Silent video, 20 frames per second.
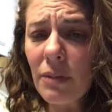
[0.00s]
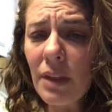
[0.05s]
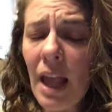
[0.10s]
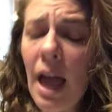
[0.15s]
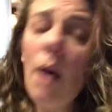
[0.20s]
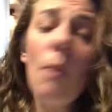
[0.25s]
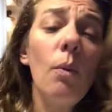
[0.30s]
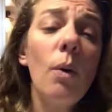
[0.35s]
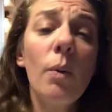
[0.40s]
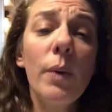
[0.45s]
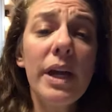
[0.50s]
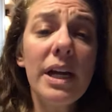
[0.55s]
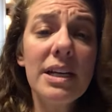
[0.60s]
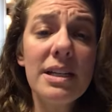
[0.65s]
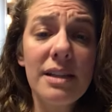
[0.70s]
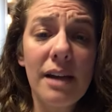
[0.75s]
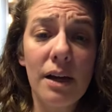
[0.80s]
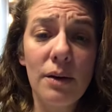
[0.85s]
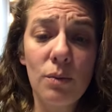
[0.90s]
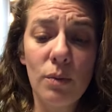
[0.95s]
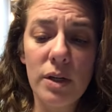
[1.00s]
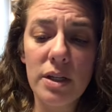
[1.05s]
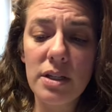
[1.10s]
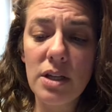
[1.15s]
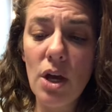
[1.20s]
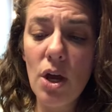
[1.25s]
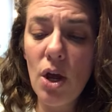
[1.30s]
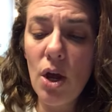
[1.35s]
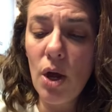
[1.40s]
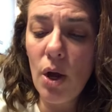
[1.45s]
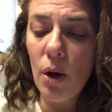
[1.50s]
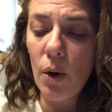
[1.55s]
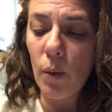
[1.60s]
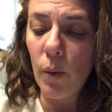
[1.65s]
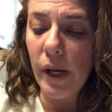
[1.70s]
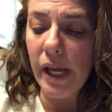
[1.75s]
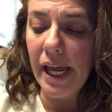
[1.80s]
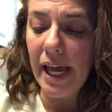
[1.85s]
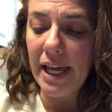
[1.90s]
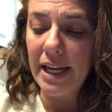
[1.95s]
And what we had done was
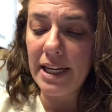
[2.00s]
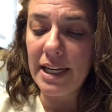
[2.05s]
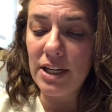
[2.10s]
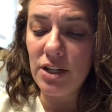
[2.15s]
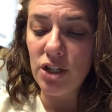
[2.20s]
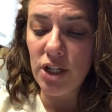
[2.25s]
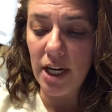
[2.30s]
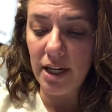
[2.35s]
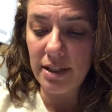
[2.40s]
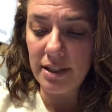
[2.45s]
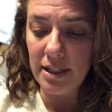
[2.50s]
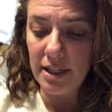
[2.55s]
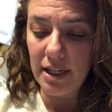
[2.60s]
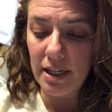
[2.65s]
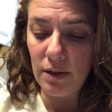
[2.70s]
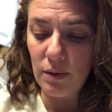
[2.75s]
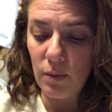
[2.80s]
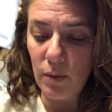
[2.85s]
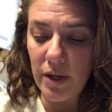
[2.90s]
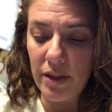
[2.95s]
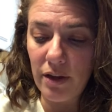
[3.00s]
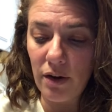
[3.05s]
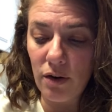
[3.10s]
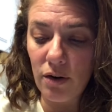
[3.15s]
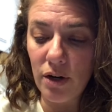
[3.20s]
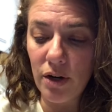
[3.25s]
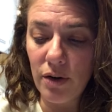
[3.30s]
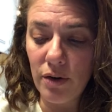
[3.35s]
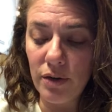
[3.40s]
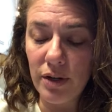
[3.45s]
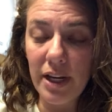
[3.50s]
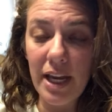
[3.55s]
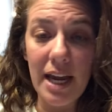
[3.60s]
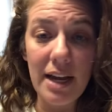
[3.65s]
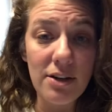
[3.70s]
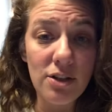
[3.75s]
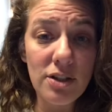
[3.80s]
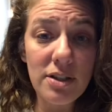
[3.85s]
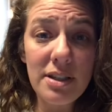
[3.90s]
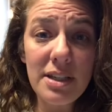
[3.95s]
we had injected it with our own
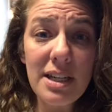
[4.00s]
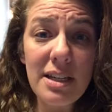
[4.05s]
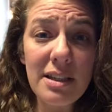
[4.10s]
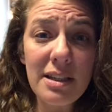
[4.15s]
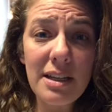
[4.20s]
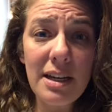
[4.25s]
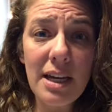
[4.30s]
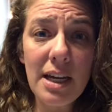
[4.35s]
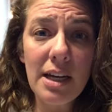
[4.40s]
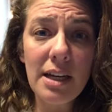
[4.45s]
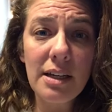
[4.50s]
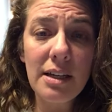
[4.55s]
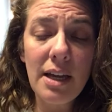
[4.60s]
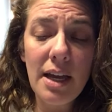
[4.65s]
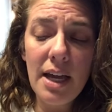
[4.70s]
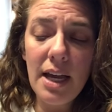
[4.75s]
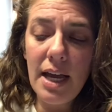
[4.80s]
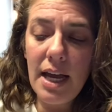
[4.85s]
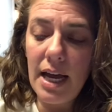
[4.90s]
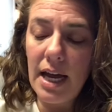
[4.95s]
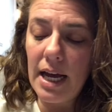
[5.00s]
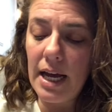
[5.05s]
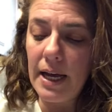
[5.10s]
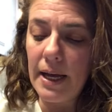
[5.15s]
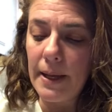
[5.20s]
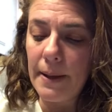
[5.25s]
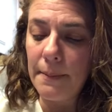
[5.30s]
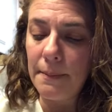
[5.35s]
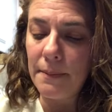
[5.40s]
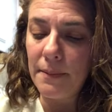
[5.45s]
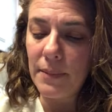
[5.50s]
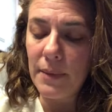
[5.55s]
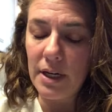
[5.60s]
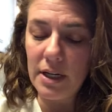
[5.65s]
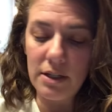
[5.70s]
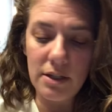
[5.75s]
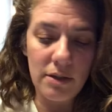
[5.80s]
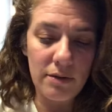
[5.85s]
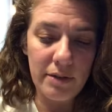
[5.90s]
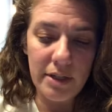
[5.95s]
Cajun seasoning. That
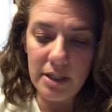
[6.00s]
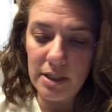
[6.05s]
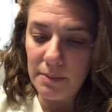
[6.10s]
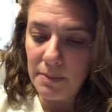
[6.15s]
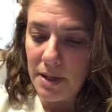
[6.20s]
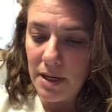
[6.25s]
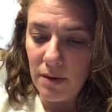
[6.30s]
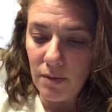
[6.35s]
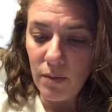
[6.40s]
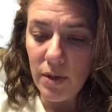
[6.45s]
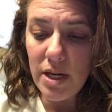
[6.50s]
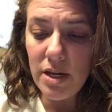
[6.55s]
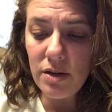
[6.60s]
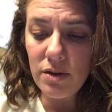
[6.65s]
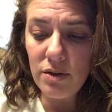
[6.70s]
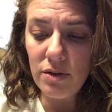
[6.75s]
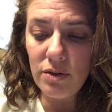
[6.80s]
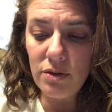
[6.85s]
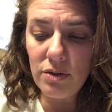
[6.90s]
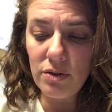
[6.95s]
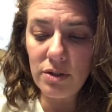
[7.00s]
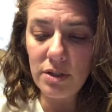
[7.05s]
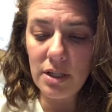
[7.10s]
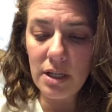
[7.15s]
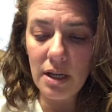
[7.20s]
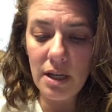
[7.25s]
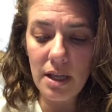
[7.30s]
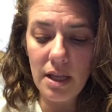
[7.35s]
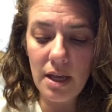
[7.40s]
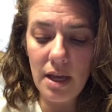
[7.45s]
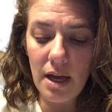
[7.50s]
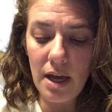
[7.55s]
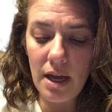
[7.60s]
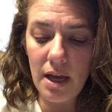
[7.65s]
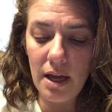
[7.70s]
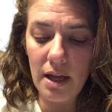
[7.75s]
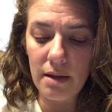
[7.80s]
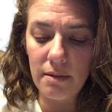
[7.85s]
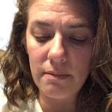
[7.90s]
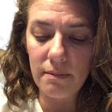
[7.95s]
is a recipe we use
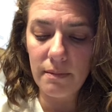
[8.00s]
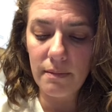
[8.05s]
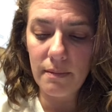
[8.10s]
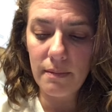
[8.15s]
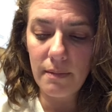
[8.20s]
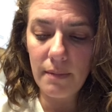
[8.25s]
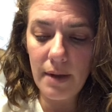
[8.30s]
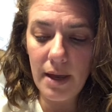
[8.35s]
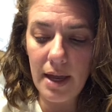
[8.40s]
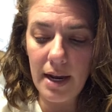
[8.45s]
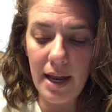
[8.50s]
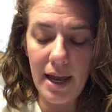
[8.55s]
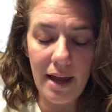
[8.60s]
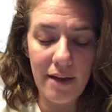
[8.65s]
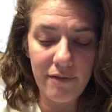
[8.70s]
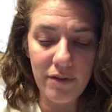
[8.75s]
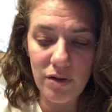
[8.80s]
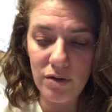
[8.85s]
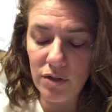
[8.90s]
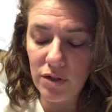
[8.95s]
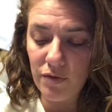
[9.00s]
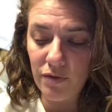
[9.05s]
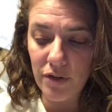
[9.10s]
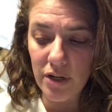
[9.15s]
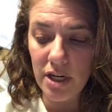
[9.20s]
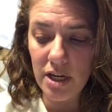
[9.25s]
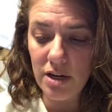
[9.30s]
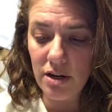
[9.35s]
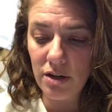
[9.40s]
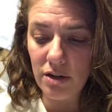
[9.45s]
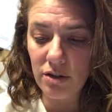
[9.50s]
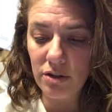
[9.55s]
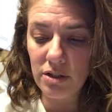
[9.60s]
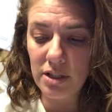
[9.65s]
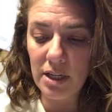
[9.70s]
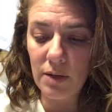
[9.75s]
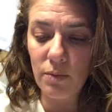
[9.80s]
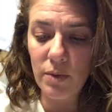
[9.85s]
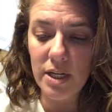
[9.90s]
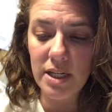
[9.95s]
and have used for years.
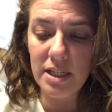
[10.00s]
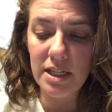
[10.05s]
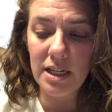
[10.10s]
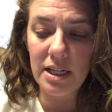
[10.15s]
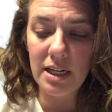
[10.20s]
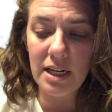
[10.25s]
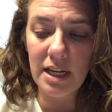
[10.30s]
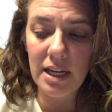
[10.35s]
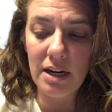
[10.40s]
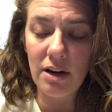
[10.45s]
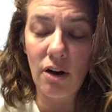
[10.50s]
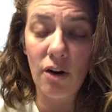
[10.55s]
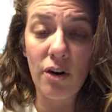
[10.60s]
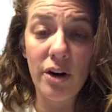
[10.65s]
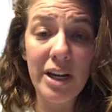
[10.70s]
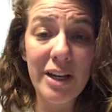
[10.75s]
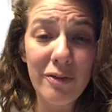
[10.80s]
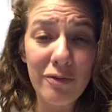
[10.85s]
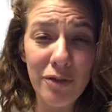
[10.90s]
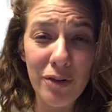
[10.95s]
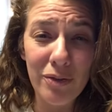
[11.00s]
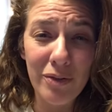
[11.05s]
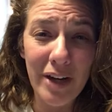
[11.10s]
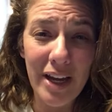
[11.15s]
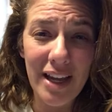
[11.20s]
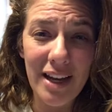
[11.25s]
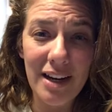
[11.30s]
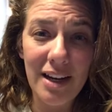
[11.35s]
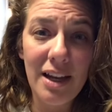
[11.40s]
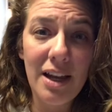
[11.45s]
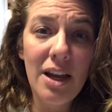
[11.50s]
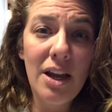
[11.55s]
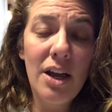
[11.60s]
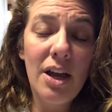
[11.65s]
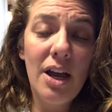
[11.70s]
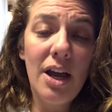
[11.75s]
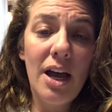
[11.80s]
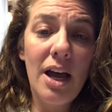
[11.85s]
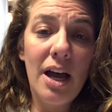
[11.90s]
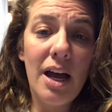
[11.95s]
And we did it in our infrared
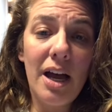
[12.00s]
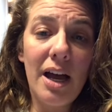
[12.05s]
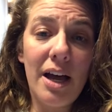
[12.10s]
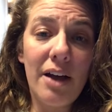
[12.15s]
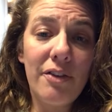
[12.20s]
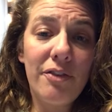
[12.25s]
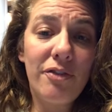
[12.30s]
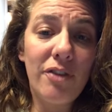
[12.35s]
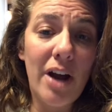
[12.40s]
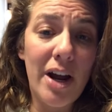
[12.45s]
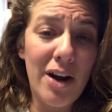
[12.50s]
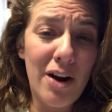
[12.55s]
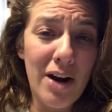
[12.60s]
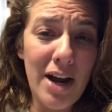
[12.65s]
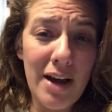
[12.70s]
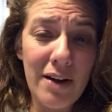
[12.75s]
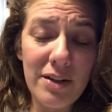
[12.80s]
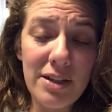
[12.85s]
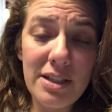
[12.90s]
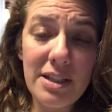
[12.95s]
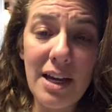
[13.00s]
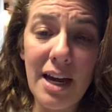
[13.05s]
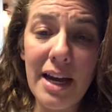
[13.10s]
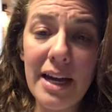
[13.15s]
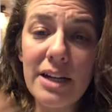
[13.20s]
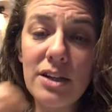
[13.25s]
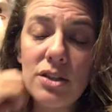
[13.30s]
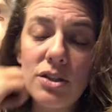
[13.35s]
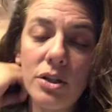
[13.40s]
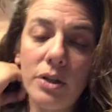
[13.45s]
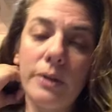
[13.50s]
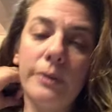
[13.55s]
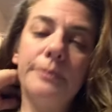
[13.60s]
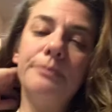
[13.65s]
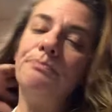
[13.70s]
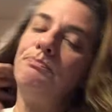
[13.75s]
fryer outside. So